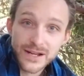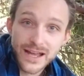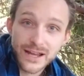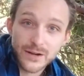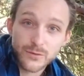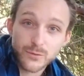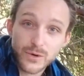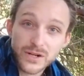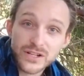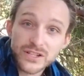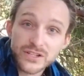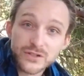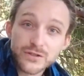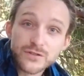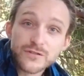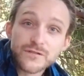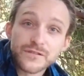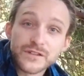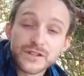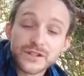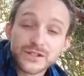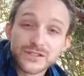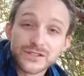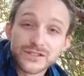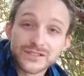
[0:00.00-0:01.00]
and what do you
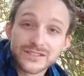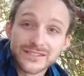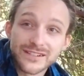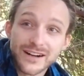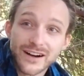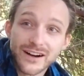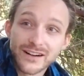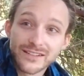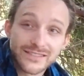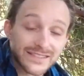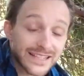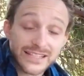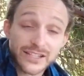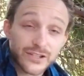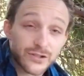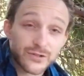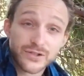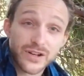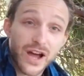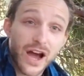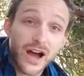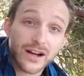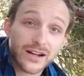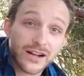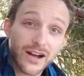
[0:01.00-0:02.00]
feel like you're
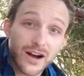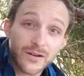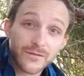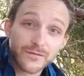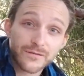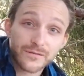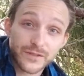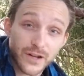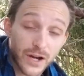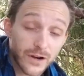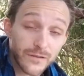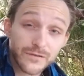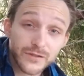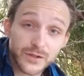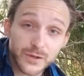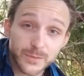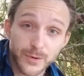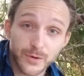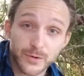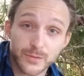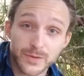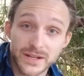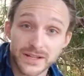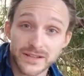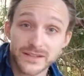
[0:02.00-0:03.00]
not
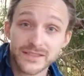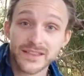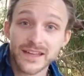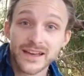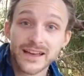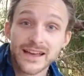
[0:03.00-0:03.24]
comfortable with?